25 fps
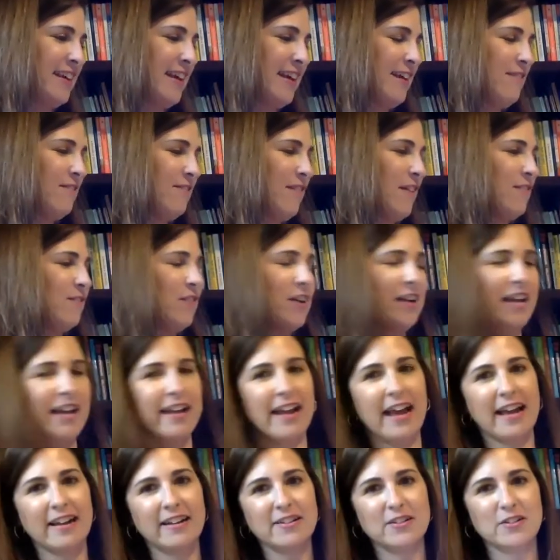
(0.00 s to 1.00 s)
if I forget
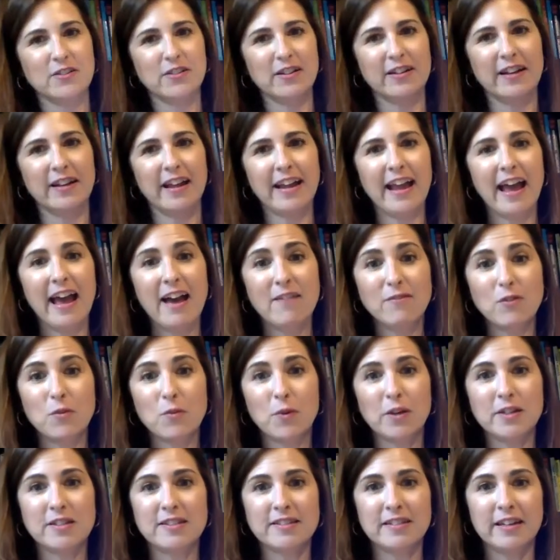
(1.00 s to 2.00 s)
how to do it and I have a
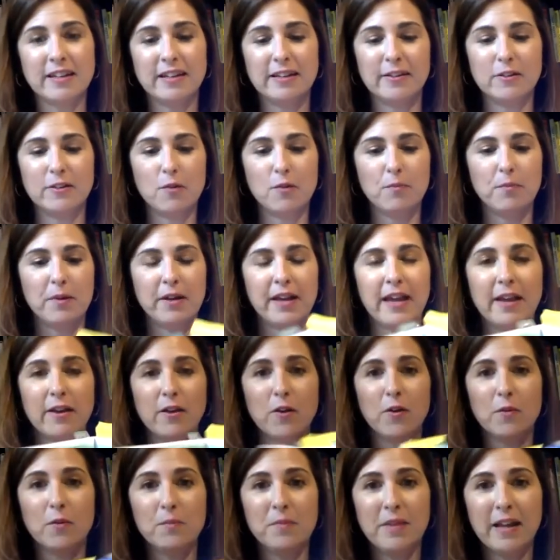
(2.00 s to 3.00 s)
word study notebook at
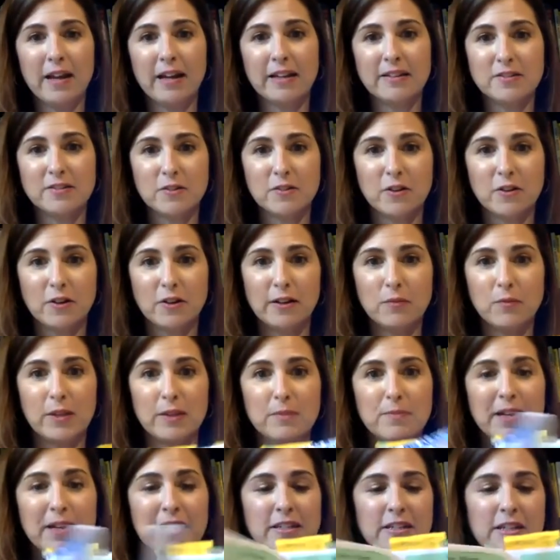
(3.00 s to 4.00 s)
home that I started with
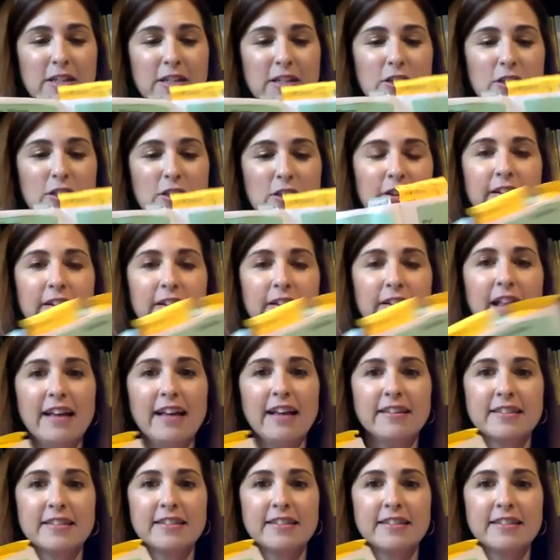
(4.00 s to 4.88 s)
my teacher in class,